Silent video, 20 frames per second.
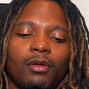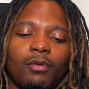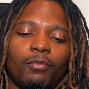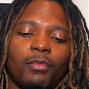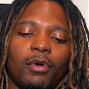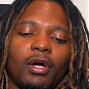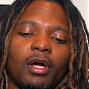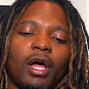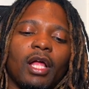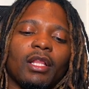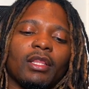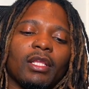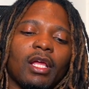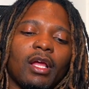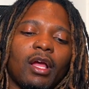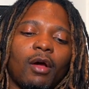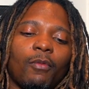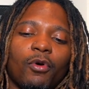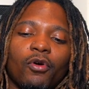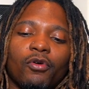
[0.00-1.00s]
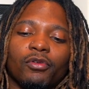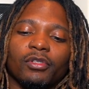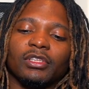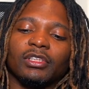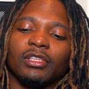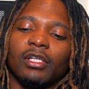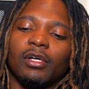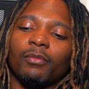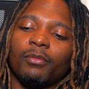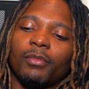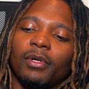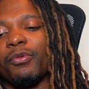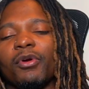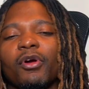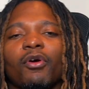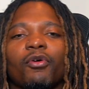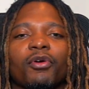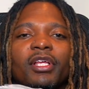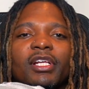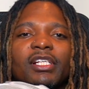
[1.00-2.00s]
But I think I'm on to something. We're
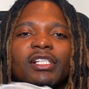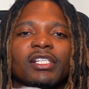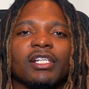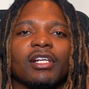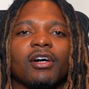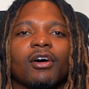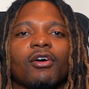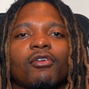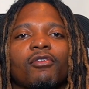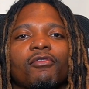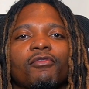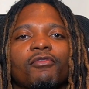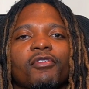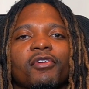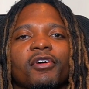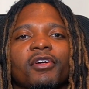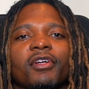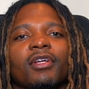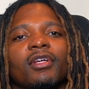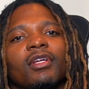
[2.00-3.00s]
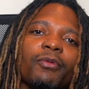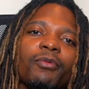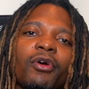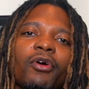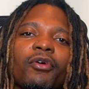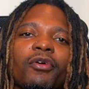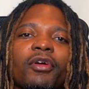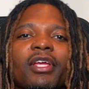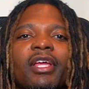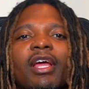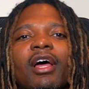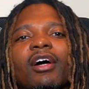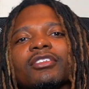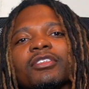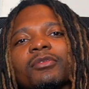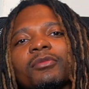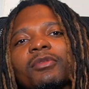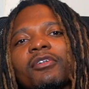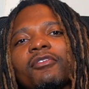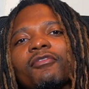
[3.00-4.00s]
gonna get it to the on foot. We're gonna give y'all
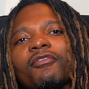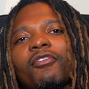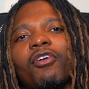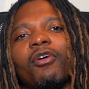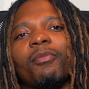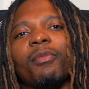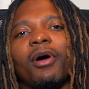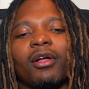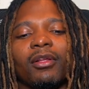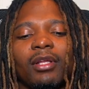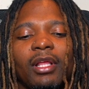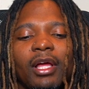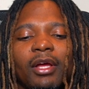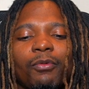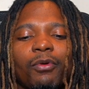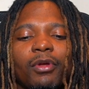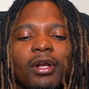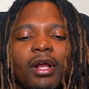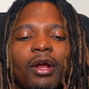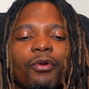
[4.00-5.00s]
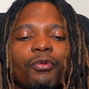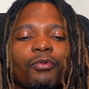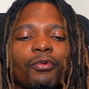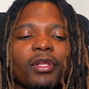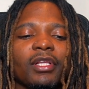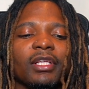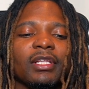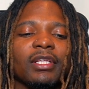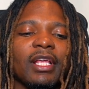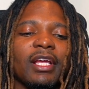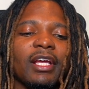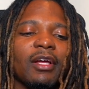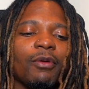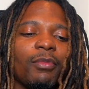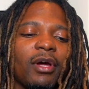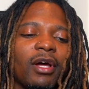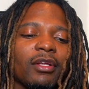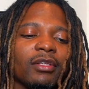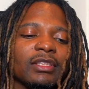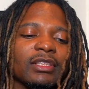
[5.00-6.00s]
some info about like what I really think
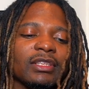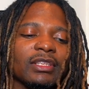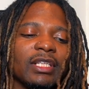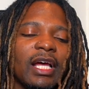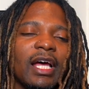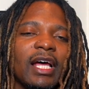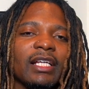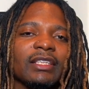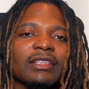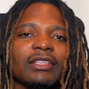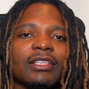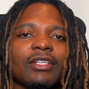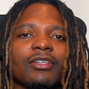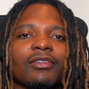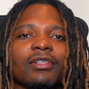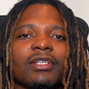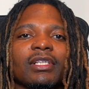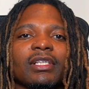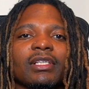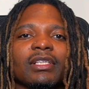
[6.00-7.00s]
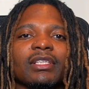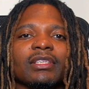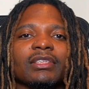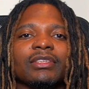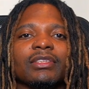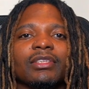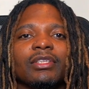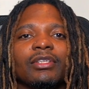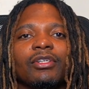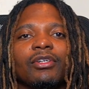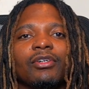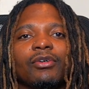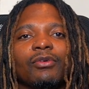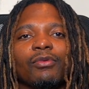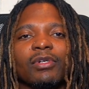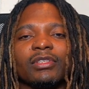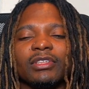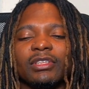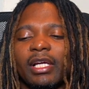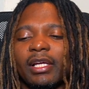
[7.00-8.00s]
about the sizing on these
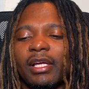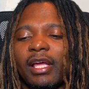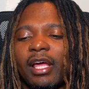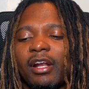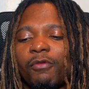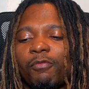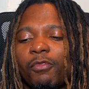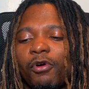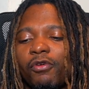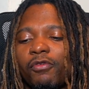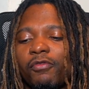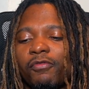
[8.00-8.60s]
once I got them on